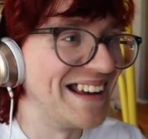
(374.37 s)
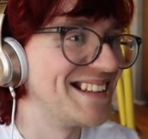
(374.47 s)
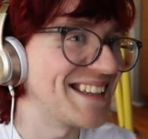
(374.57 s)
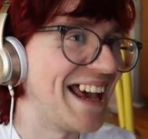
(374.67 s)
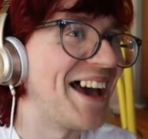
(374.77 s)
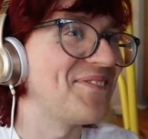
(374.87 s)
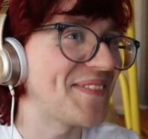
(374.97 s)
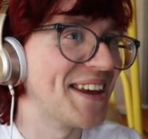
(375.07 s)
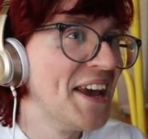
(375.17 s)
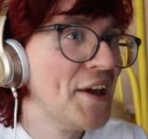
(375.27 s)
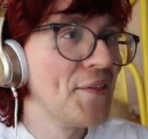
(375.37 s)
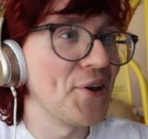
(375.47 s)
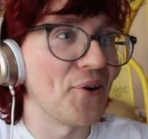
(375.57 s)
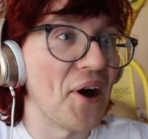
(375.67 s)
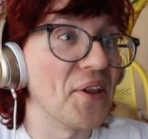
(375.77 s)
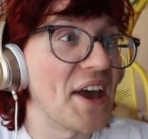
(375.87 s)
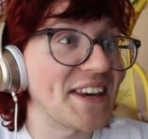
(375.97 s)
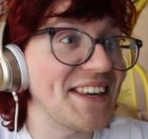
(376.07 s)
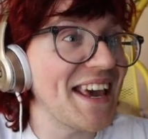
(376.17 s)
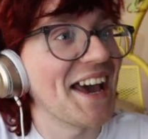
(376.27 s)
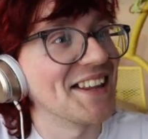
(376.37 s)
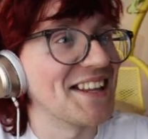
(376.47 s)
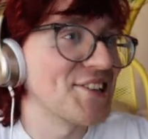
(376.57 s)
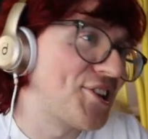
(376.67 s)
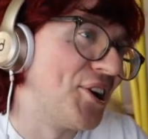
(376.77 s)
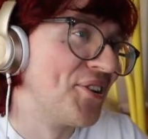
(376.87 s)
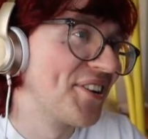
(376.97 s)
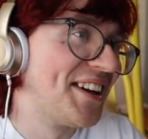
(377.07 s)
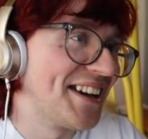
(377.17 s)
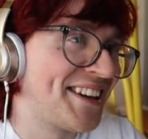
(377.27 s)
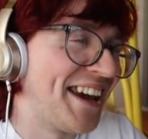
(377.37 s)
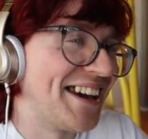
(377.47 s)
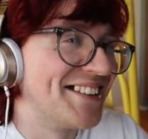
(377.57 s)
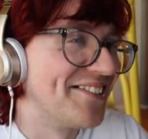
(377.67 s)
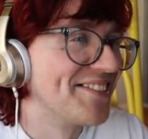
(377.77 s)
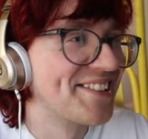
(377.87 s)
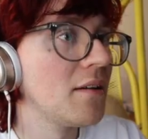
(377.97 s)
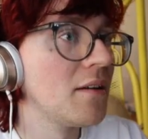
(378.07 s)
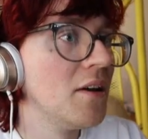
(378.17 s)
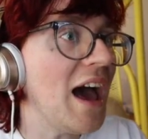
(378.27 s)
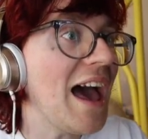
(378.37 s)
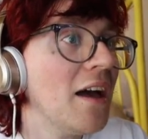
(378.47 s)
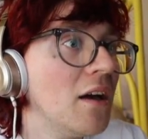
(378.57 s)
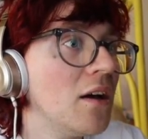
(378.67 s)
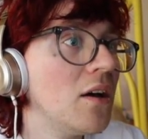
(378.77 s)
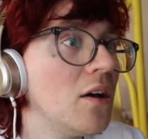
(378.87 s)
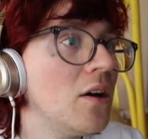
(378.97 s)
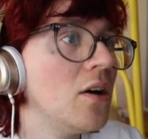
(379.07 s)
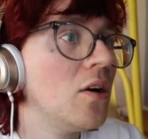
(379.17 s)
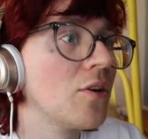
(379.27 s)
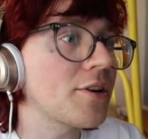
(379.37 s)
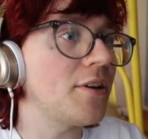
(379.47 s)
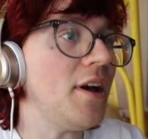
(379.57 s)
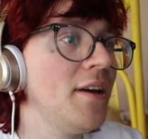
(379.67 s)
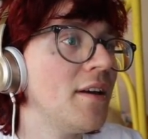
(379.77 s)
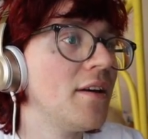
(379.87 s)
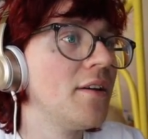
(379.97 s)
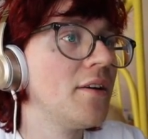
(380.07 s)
guys They're all like, yeah, let's go get killed. Ah! I was making money. Say, uh,